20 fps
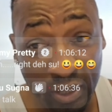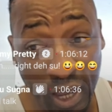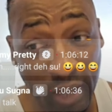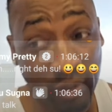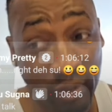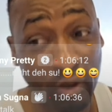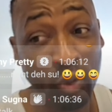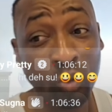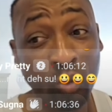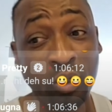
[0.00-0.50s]

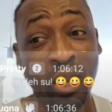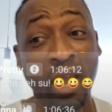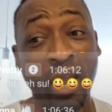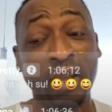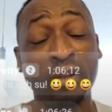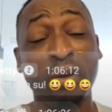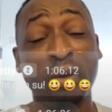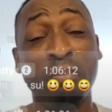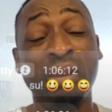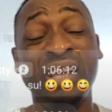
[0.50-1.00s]
Cause you look
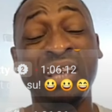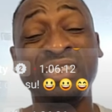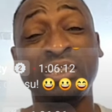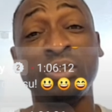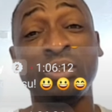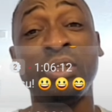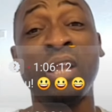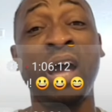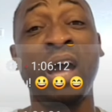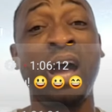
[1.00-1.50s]
like no
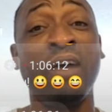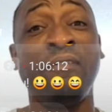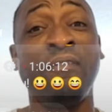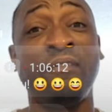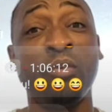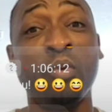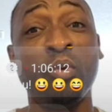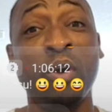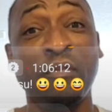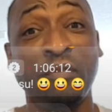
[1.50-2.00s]
blessing now
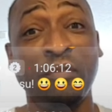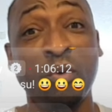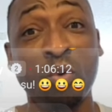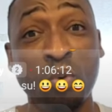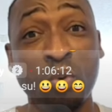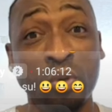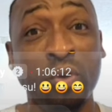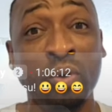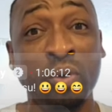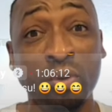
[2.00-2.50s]
flow
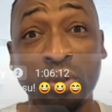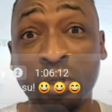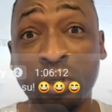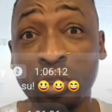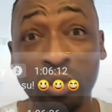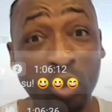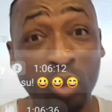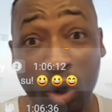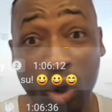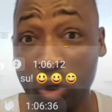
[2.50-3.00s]
for Uno.
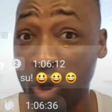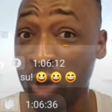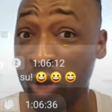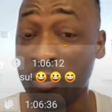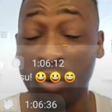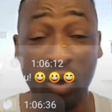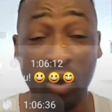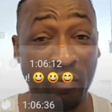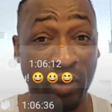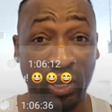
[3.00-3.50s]
Don't
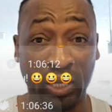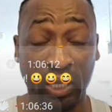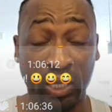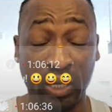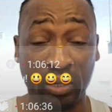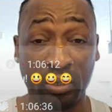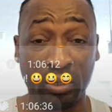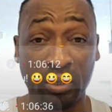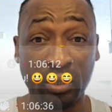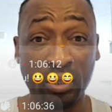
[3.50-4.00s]
come over
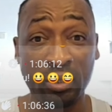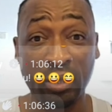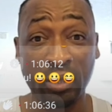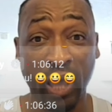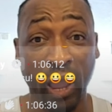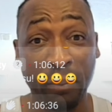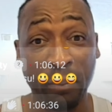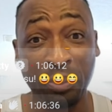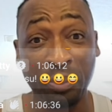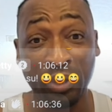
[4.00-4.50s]
here.
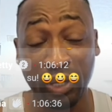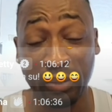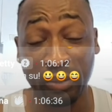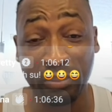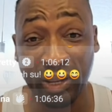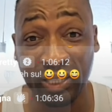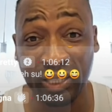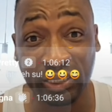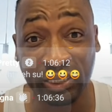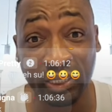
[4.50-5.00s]
Cause
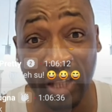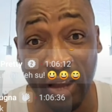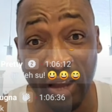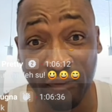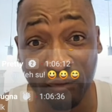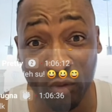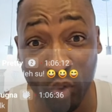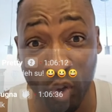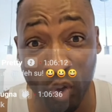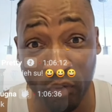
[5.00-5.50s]
peer blessing
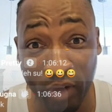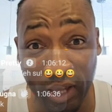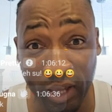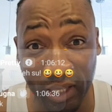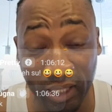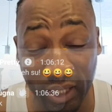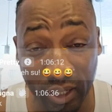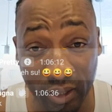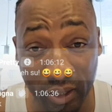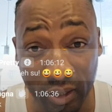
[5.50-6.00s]
now flow
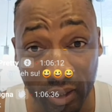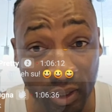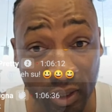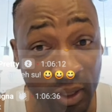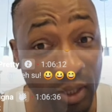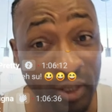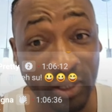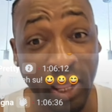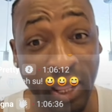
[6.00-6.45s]
over here.